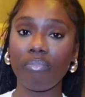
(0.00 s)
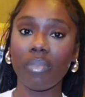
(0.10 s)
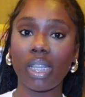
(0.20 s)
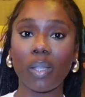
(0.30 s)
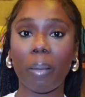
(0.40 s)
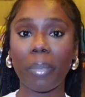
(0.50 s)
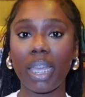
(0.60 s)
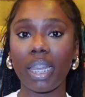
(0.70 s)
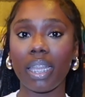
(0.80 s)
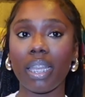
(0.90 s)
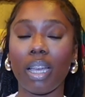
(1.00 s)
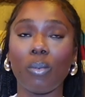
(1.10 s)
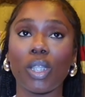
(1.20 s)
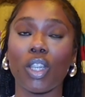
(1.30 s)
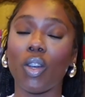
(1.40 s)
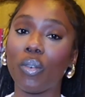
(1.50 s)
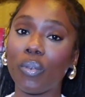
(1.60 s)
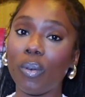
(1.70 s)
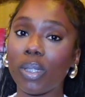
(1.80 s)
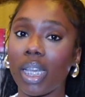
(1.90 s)
So I made it. I went to Whole
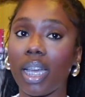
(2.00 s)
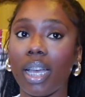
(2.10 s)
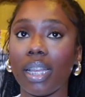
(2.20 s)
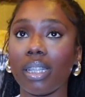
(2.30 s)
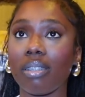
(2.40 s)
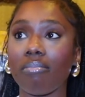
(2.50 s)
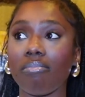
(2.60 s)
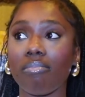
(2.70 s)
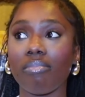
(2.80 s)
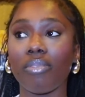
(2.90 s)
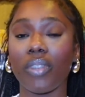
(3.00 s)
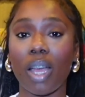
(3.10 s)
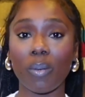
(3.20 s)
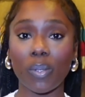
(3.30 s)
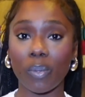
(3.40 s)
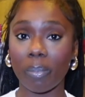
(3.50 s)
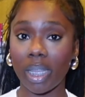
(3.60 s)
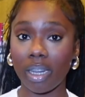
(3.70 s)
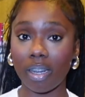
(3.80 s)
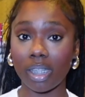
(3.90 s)
Foods. I got flowers from
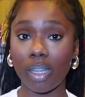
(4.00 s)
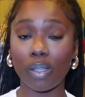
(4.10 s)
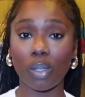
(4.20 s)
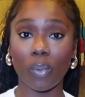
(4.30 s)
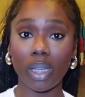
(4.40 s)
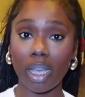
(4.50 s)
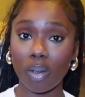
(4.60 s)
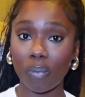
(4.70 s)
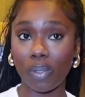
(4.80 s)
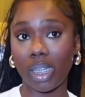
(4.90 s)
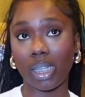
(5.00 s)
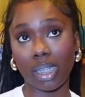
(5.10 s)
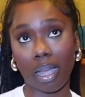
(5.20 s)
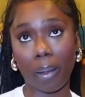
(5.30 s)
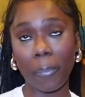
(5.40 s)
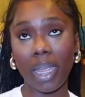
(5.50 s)
there because I used to work at Whole Foods at the time.